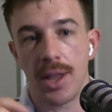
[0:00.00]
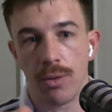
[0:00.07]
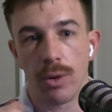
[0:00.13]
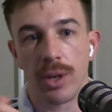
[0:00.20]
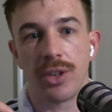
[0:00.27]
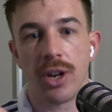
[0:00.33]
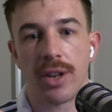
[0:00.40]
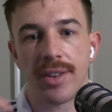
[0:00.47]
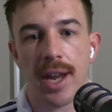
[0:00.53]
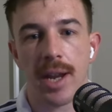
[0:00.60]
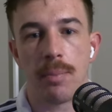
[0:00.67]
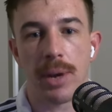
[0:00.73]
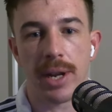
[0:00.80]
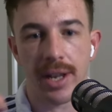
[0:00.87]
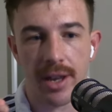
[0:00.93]
And the reason I
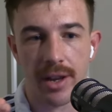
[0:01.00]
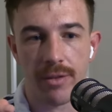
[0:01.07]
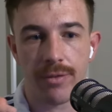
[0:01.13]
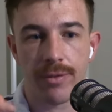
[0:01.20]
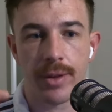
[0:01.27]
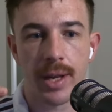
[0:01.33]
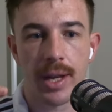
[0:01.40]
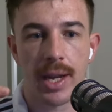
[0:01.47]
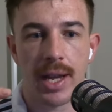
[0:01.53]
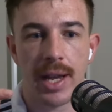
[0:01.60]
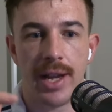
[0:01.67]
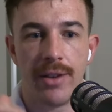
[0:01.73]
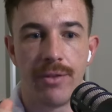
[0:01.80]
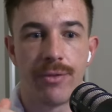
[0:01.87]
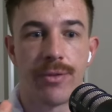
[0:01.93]
say a big if,
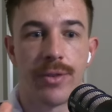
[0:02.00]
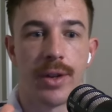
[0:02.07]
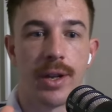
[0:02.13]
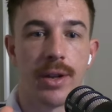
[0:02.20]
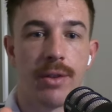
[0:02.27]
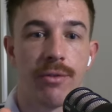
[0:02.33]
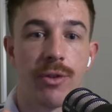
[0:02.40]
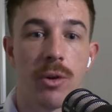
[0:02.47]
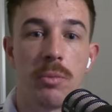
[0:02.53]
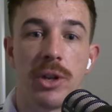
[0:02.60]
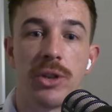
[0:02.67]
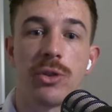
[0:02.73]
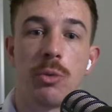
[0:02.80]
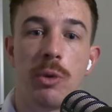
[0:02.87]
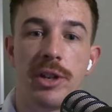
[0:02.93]
if
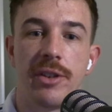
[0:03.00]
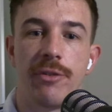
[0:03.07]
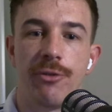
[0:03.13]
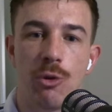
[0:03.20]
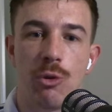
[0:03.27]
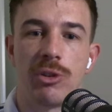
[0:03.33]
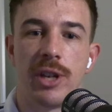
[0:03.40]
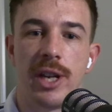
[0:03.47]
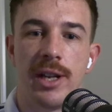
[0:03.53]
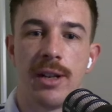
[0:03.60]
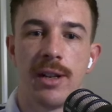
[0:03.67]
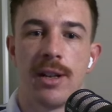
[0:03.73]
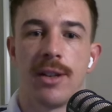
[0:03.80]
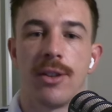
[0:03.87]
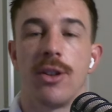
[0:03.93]
from this
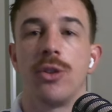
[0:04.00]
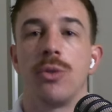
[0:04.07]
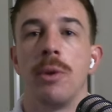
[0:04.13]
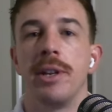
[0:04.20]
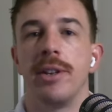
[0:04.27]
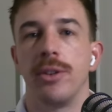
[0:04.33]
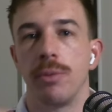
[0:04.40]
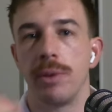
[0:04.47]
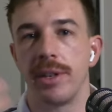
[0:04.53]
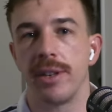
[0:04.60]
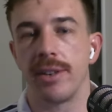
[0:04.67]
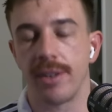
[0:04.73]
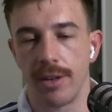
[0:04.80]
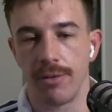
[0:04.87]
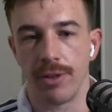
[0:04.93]
2014 to
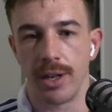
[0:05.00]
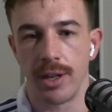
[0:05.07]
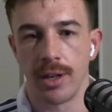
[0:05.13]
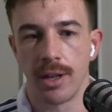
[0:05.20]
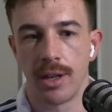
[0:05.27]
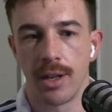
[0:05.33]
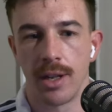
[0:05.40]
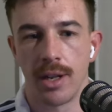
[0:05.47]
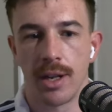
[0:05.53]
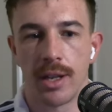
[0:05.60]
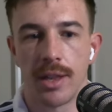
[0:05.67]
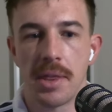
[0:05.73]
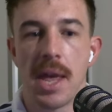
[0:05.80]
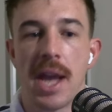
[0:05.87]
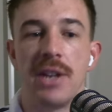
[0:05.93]
2027,
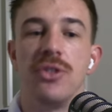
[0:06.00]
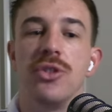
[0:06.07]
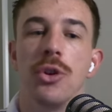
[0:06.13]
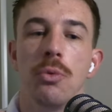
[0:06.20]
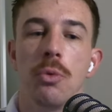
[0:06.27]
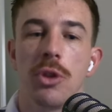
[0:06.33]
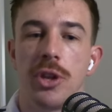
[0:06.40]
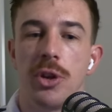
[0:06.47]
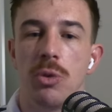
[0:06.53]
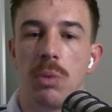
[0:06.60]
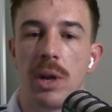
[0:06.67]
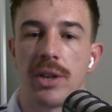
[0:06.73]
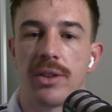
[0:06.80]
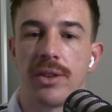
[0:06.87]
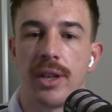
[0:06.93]
they do what the
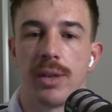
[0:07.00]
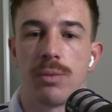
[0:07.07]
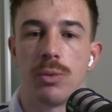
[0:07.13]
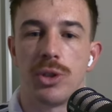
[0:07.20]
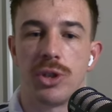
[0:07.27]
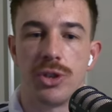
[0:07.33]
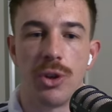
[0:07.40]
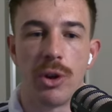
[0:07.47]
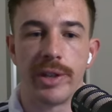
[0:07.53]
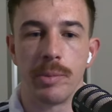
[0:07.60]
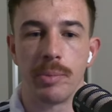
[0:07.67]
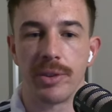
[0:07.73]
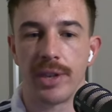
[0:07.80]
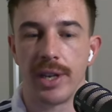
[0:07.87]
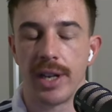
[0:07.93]
All Blacks did, which is
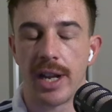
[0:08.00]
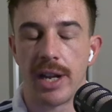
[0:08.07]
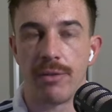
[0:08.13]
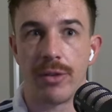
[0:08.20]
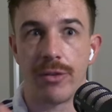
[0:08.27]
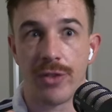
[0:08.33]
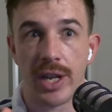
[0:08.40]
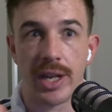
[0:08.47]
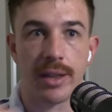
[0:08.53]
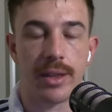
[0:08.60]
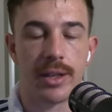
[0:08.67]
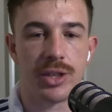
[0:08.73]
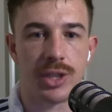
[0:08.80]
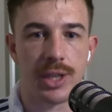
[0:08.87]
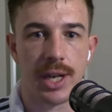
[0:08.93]
90%. And if you
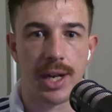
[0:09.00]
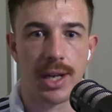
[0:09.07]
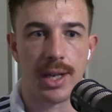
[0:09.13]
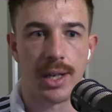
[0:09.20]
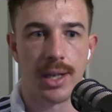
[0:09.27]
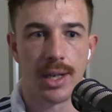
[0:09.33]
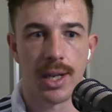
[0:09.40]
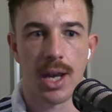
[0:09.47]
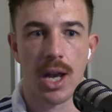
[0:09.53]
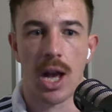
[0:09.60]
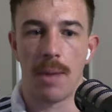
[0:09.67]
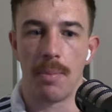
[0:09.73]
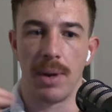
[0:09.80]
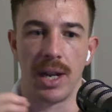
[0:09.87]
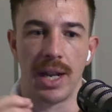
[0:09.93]
think this year,
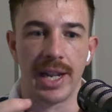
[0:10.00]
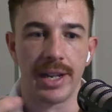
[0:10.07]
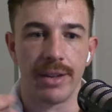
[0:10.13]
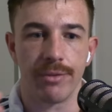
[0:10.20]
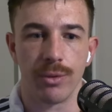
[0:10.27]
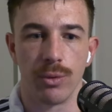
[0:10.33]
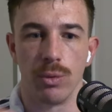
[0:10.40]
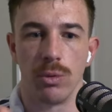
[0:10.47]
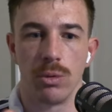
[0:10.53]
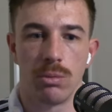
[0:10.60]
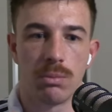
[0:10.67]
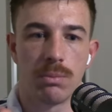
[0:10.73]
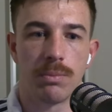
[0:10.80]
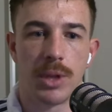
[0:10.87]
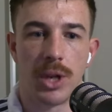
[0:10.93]
I believe,
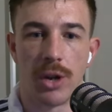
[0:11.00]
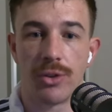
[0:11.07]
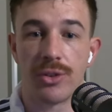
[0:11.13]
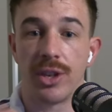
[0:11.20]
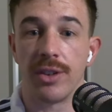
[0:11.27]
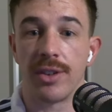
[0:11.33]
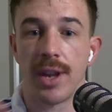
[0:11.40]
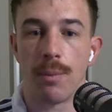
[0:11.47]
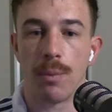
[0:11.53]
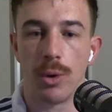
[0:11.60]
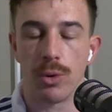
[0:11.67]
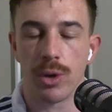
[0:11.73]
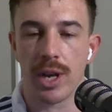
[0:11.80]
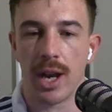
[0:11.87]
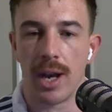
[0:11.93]
or you know, since
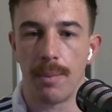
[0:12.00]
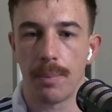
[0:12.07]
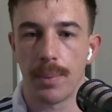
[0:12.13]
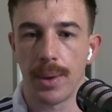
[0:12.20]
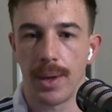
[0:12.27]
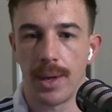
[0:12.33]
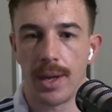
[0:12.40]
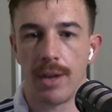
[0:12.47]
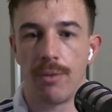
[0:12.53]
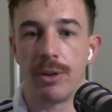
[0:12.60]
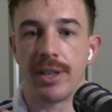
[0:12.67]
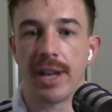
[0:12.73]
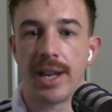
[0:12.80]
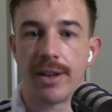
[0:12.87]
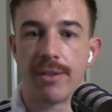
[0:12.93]
that World Cup,
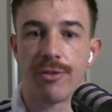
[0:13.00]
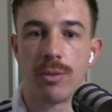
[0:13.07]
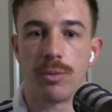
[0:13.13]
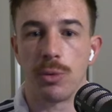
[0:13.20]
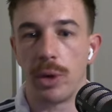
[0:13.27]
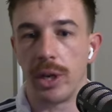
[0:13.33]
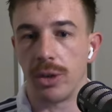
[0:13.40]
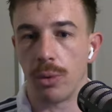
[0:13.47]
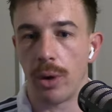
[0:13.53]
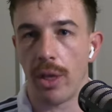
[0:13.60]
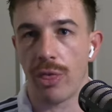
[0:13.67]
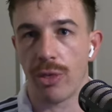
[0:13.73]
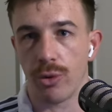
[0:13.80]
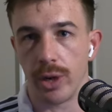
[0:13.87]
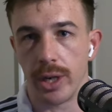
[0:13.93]
if we take it from
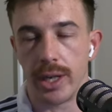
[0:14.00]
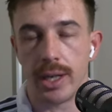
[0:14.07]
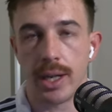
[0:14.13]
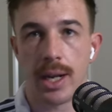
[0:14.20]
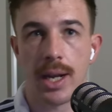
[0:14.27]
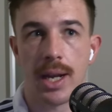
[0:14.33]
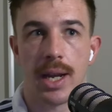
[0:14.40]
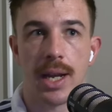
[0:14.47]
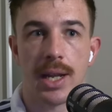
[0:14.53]
2023,